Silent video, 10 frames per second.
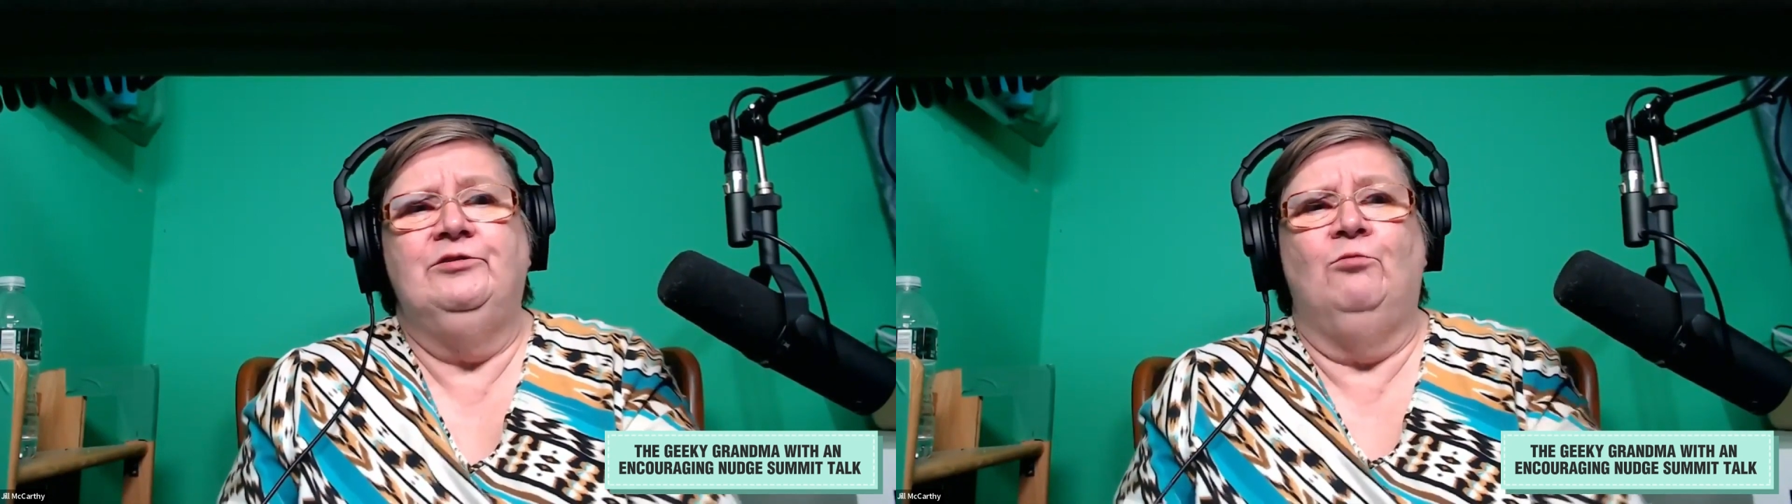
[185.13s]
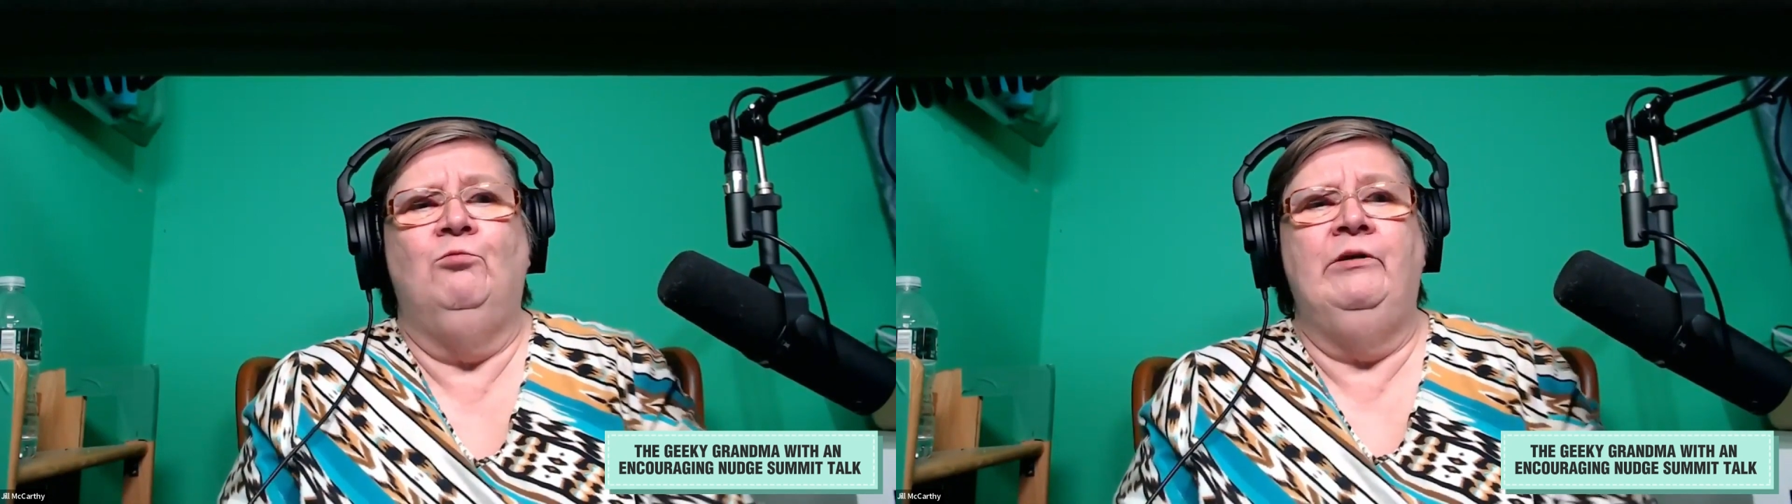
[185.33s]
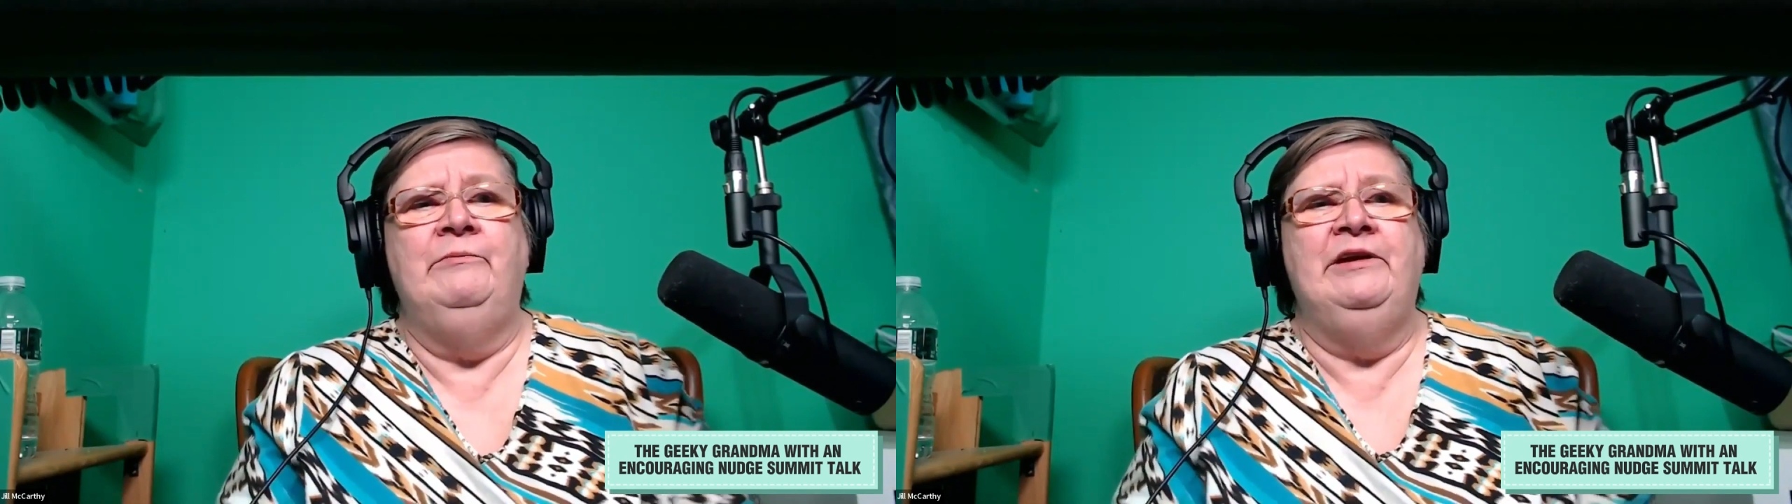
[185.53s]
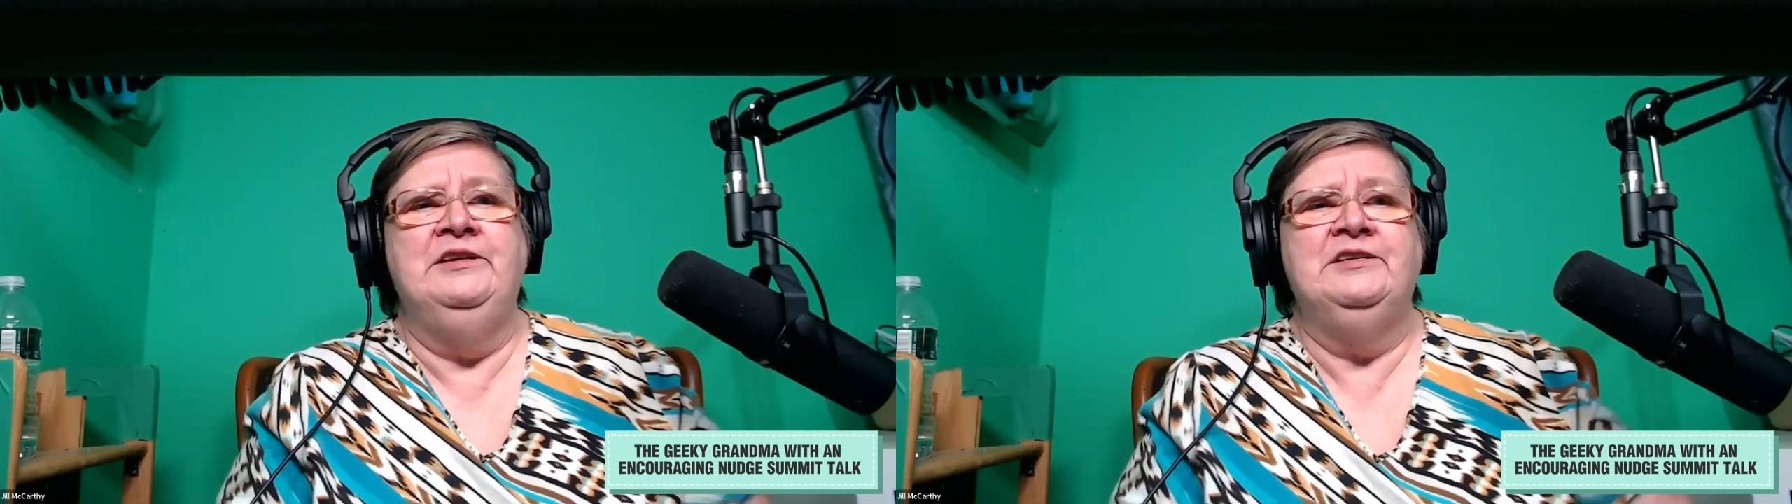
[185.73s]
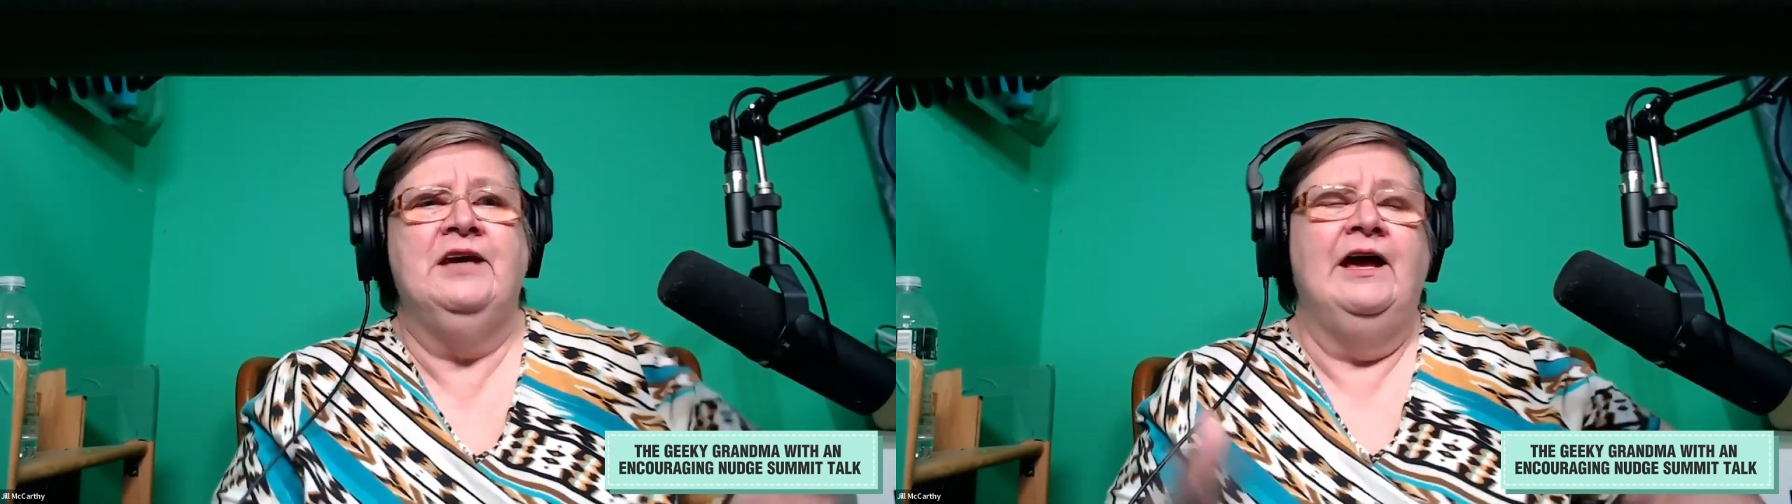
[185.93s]
The women
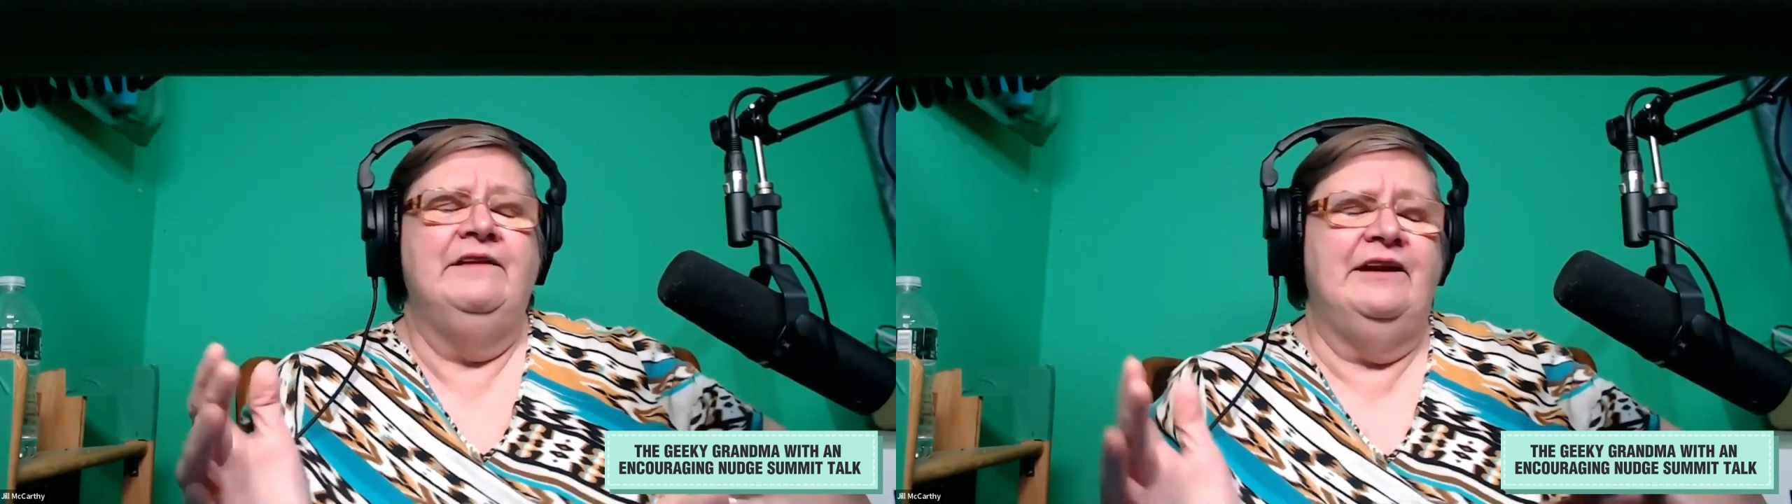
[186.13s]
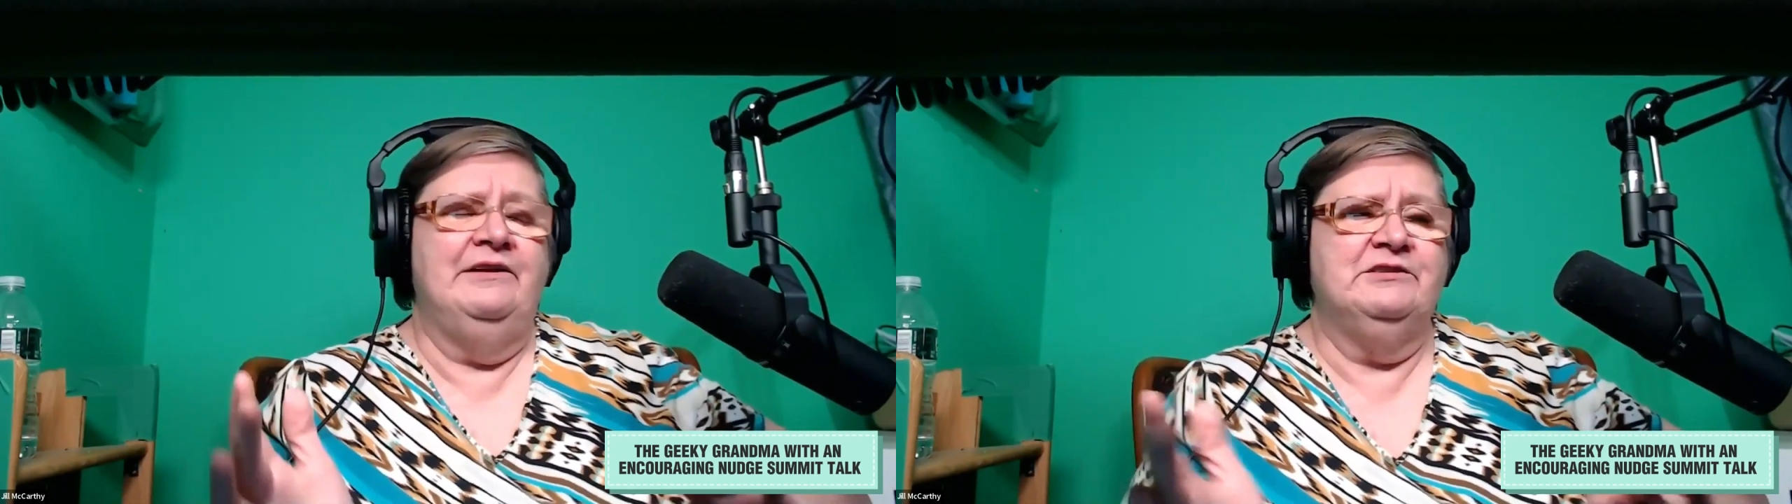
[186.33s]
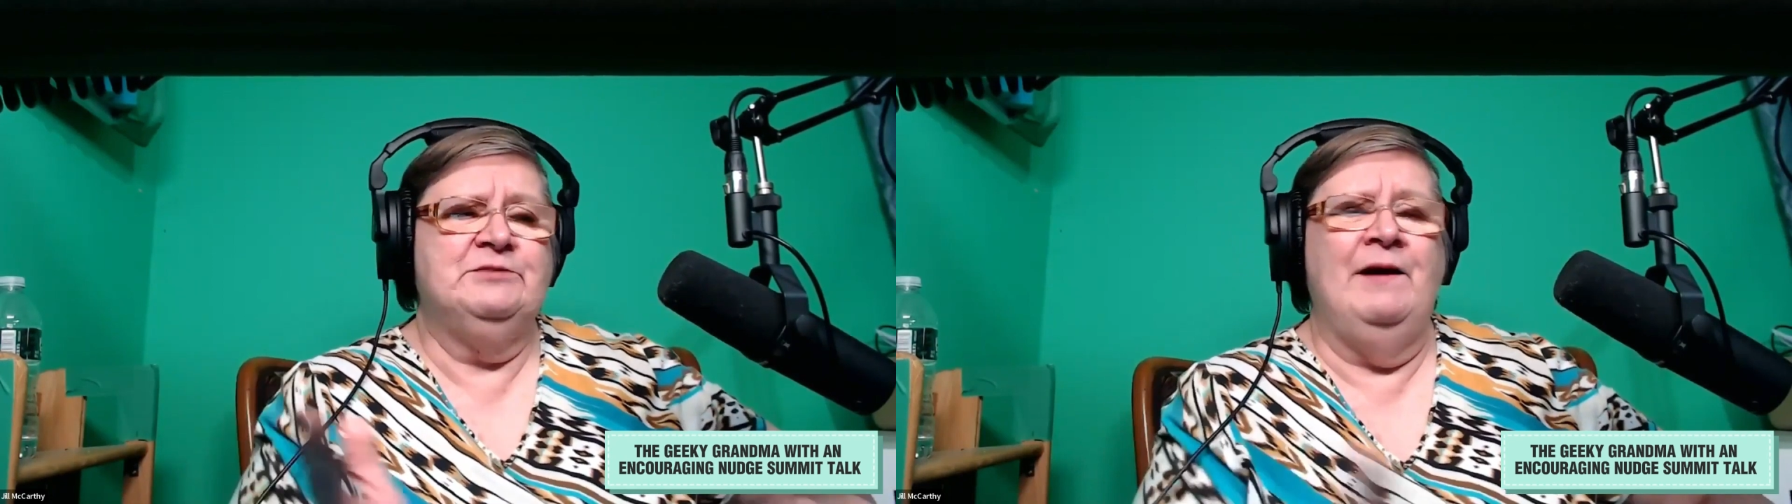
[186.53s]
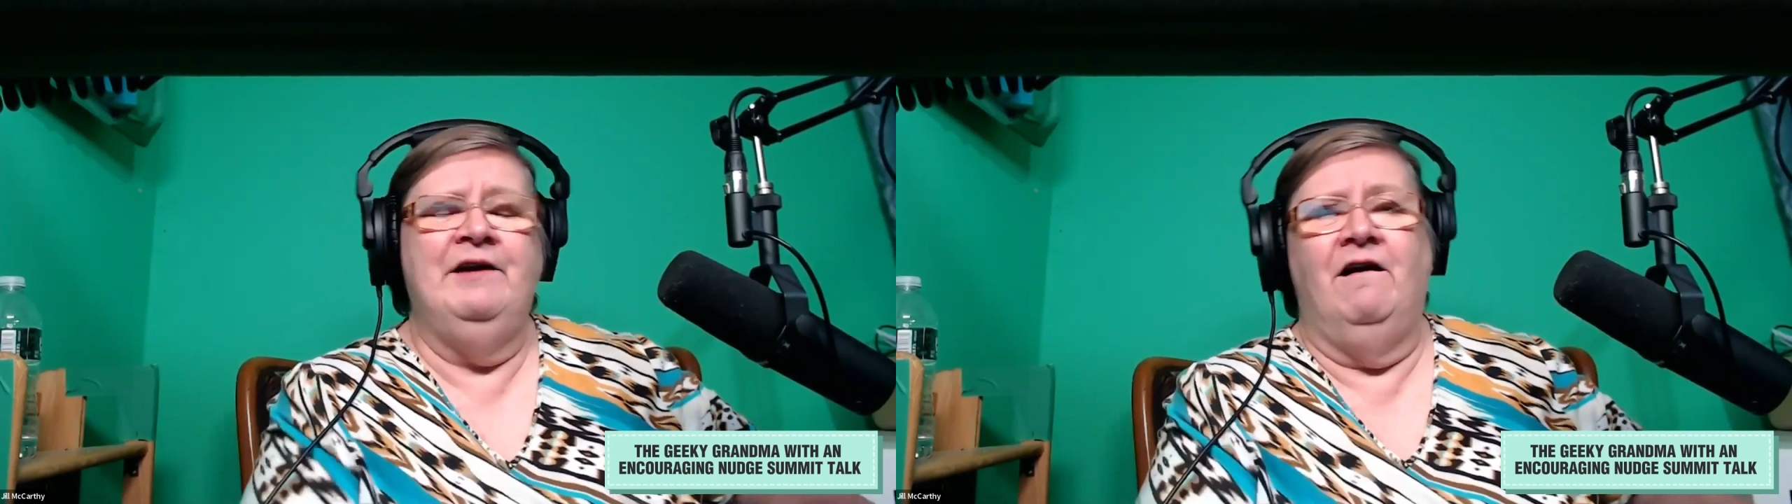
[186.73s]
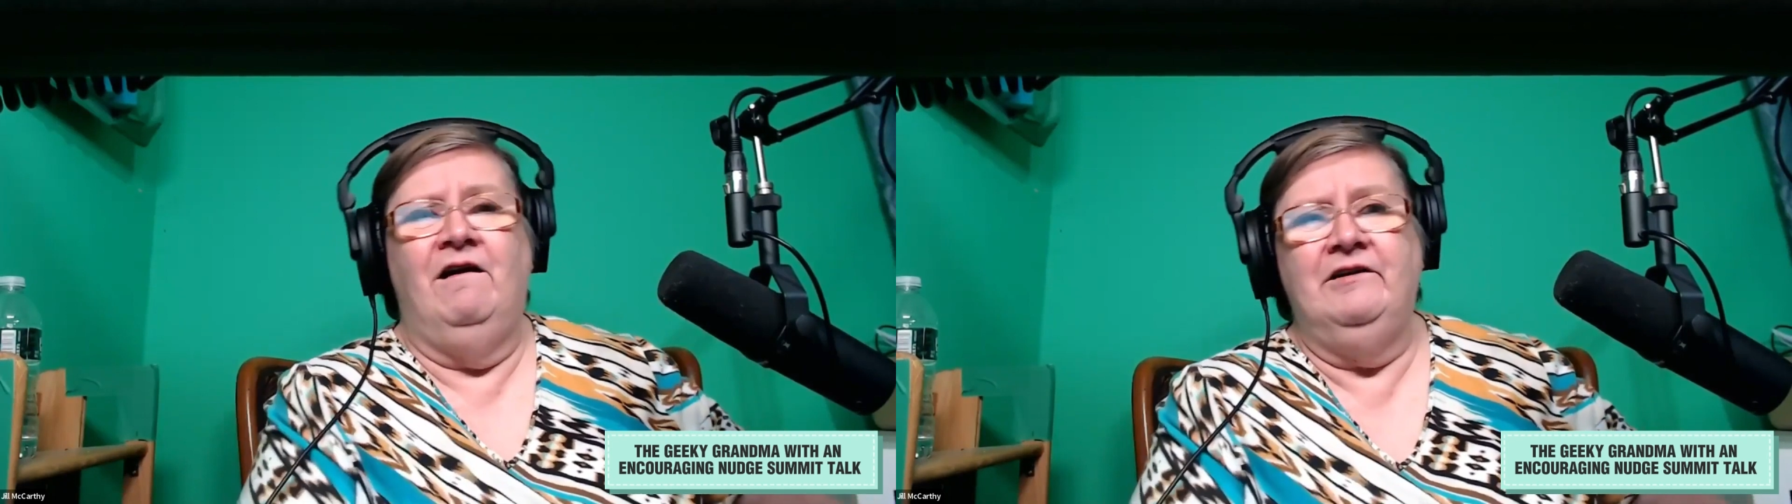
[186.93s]
that have
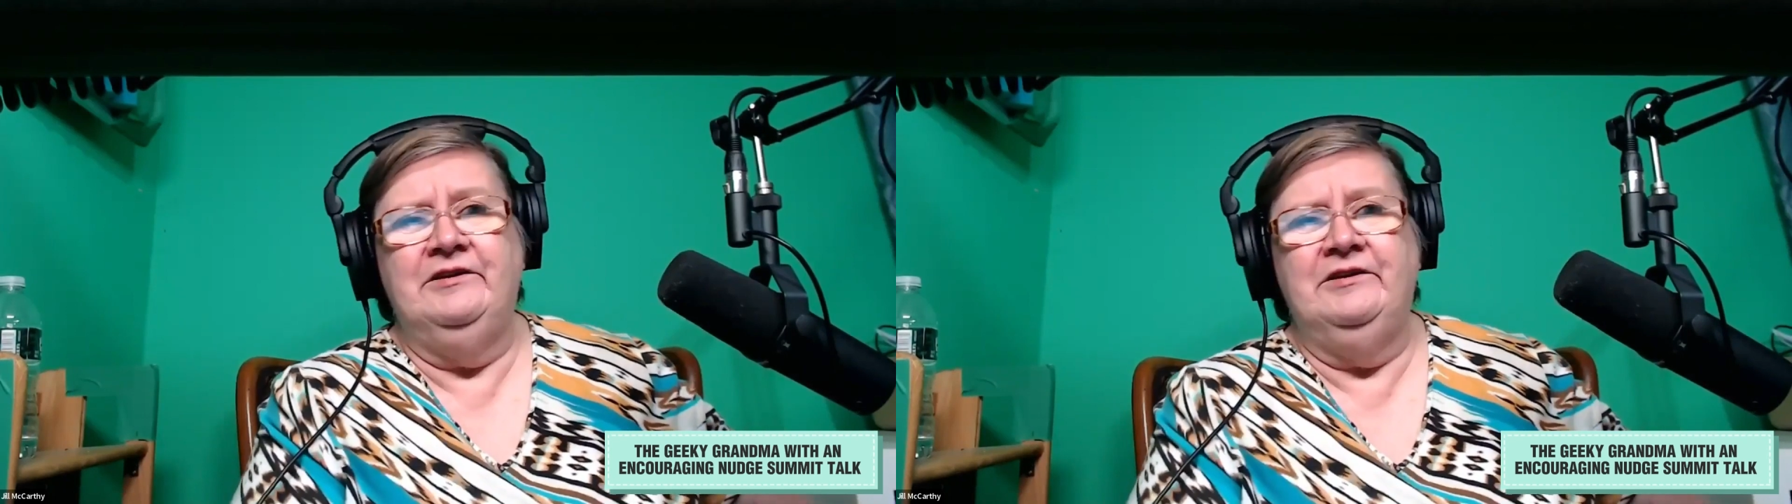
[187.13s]
spent all